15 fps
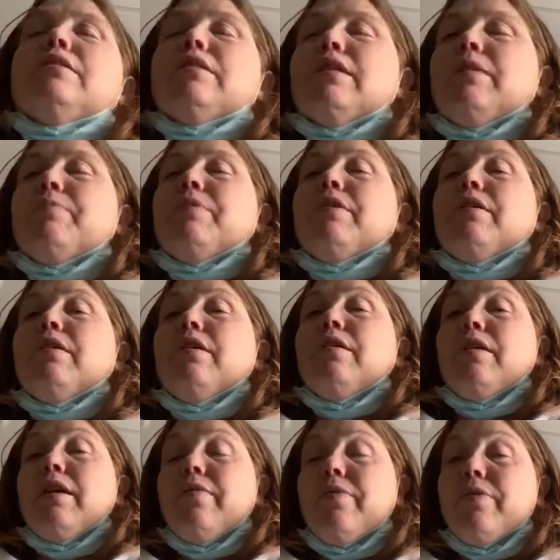sleep.
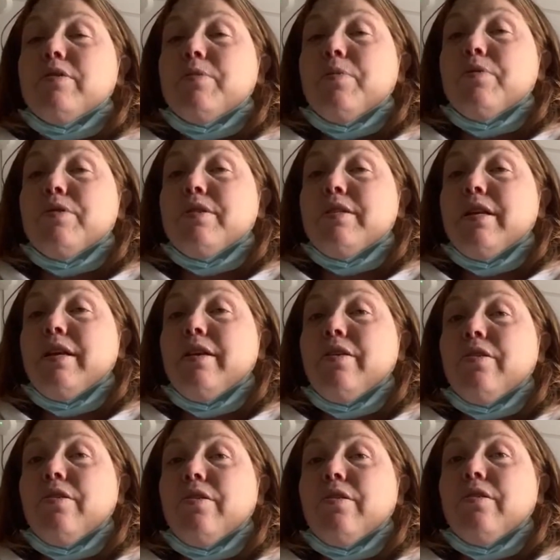If I was supposed to stay
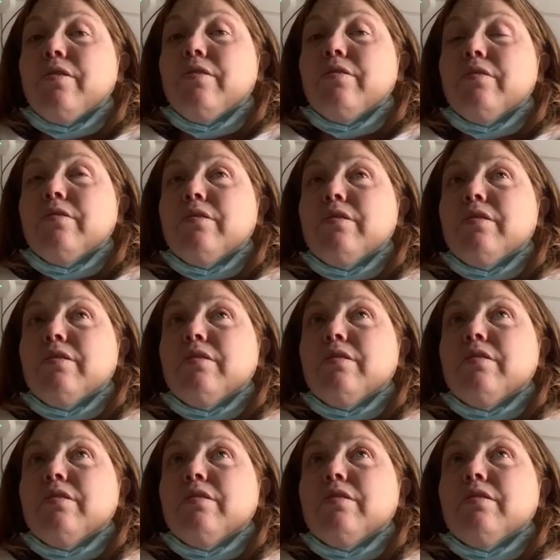here,
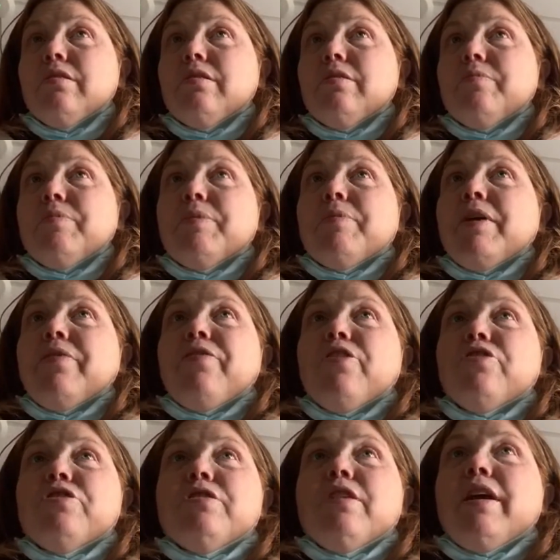but my
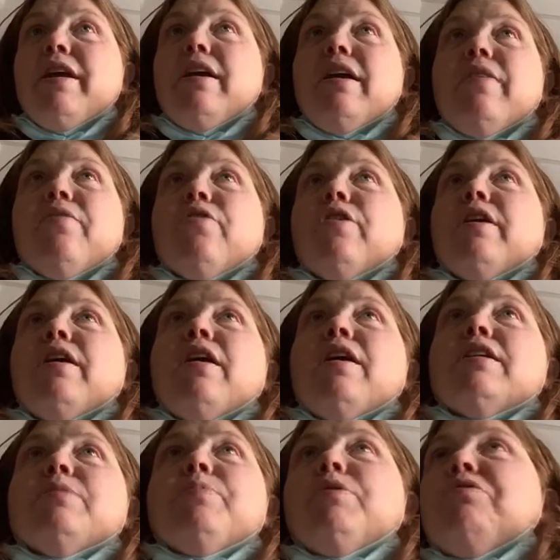first night ever in a
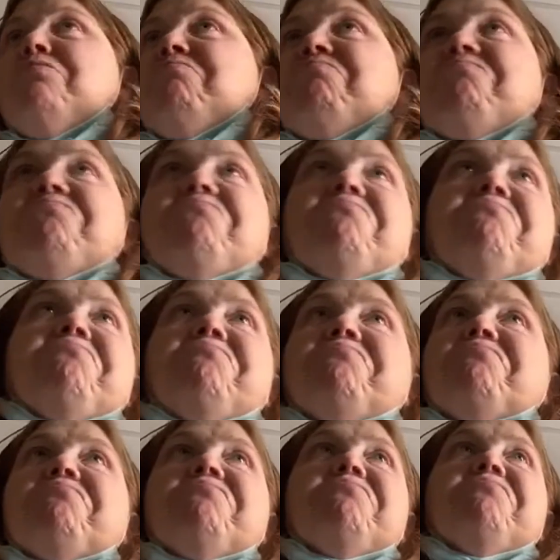hospital,
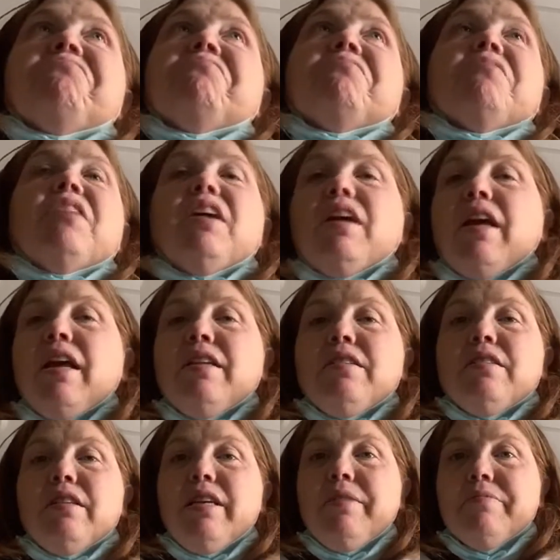can't
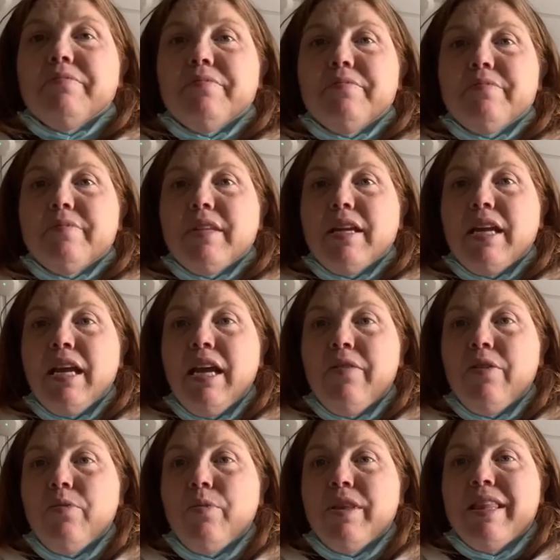sleep.
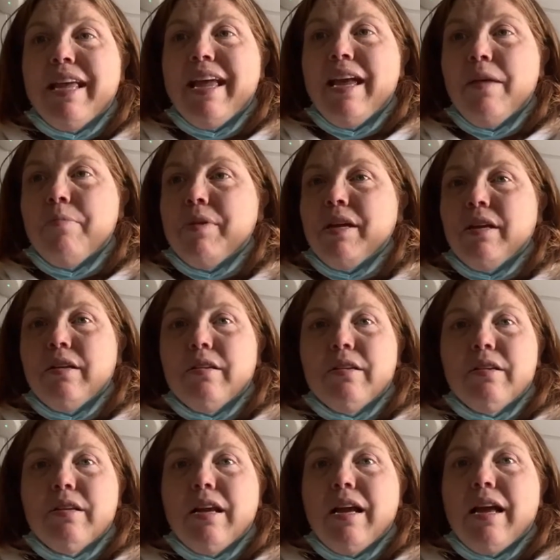Even with Ambien
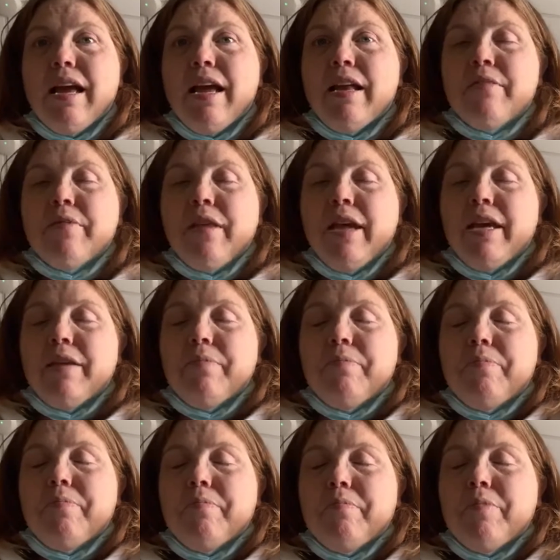and like
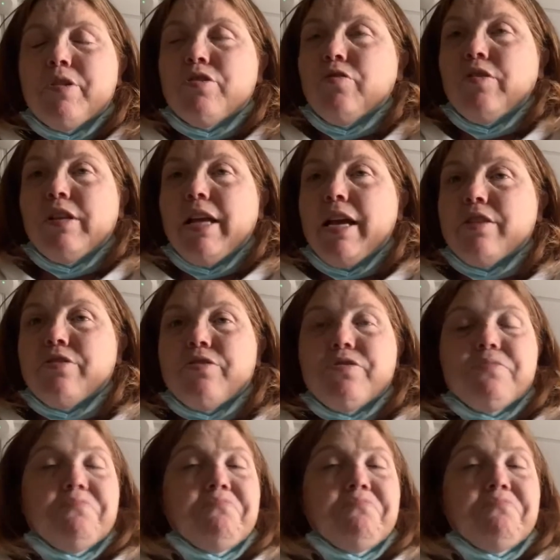muscle relaxers,